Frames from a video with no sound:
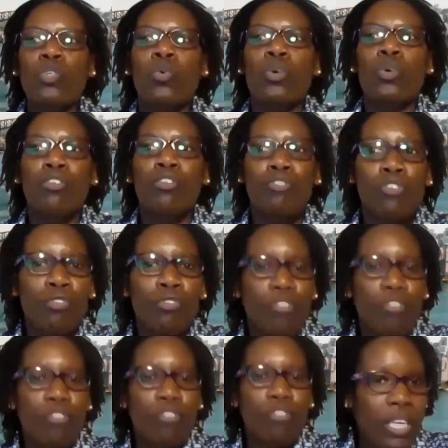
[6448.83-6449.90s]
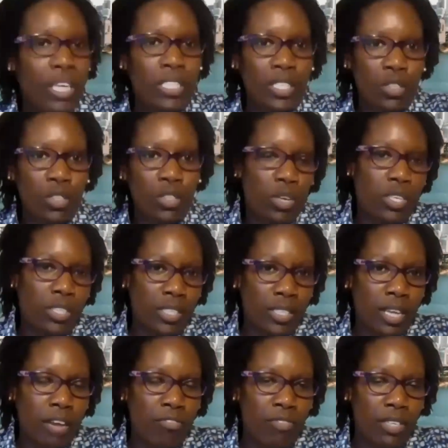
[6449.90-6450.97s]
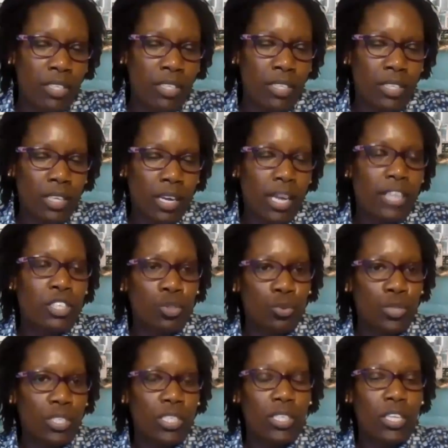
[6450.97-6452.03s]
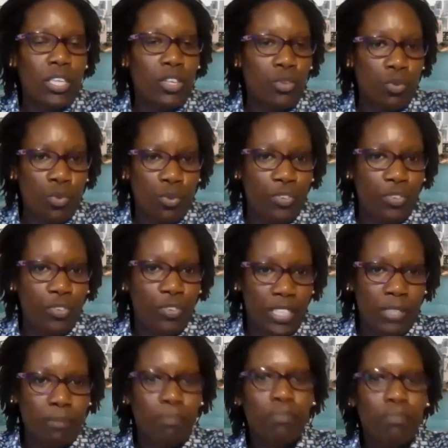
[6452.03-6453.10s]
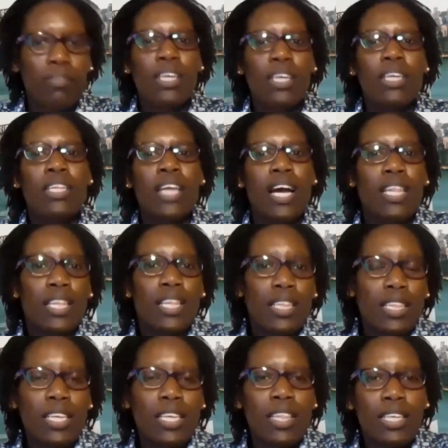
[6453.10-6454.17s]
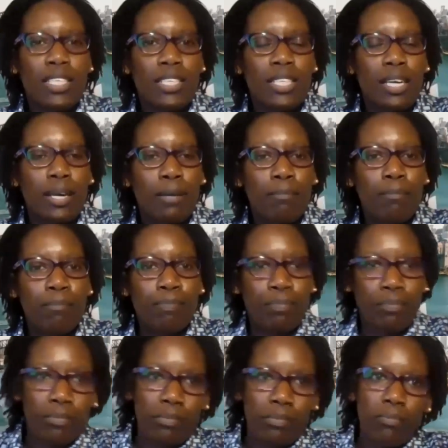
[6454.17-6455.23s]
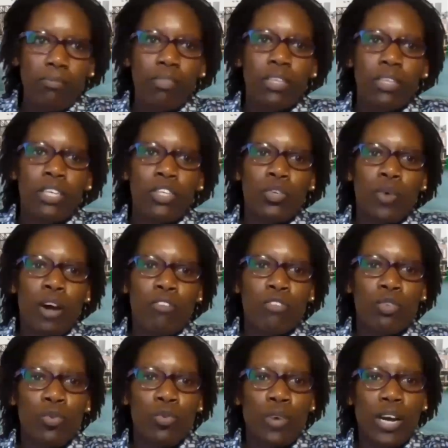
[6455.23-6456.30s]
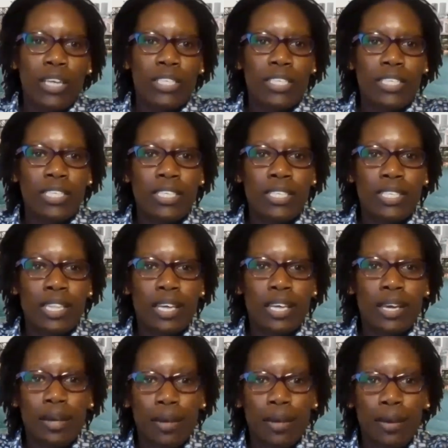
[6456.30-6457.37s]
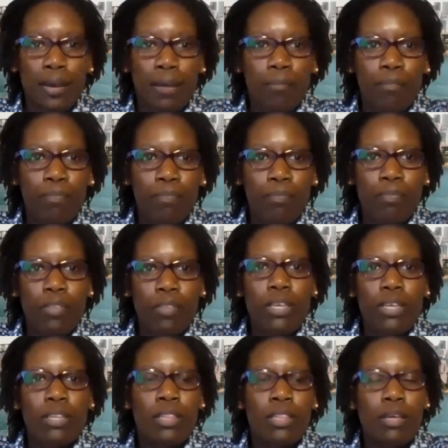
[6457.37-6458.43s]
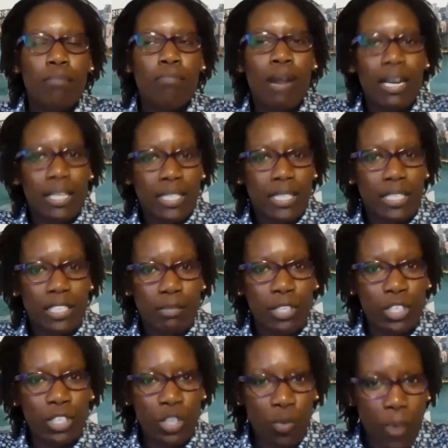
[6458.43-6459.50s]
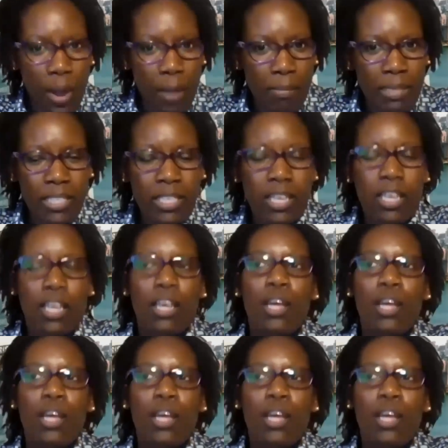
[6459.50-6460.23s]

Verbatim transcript: So if your pocket is, is, uh, is can do it, then you go for it. The other thing that um, you have to look at is the, the bank statement requirement.